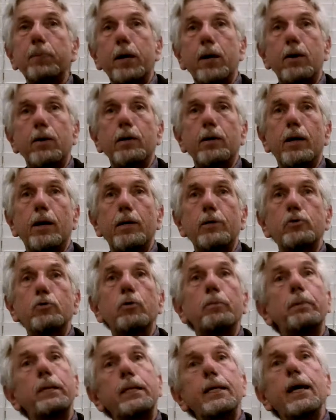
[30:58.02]
paradise
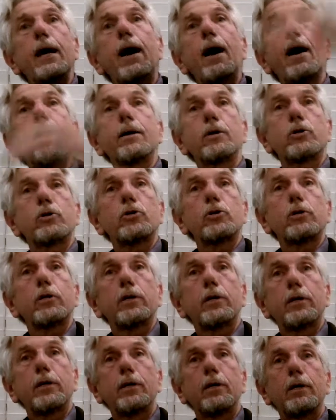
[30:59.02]
would be the arsh.
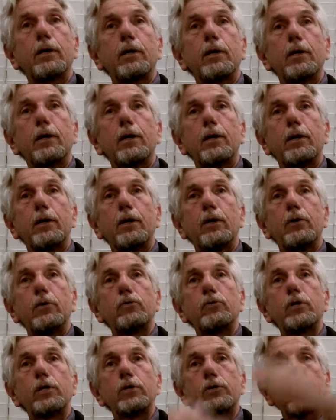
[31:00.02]
You
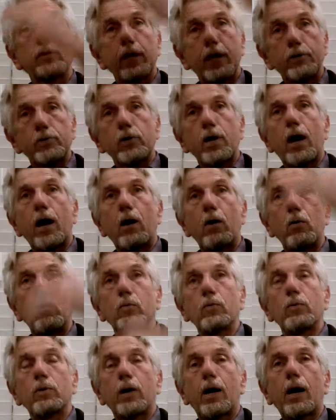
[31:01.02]
see, so that's how
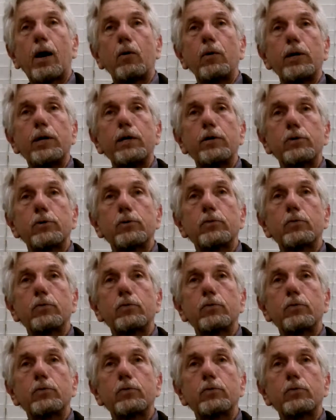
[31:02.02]
how he's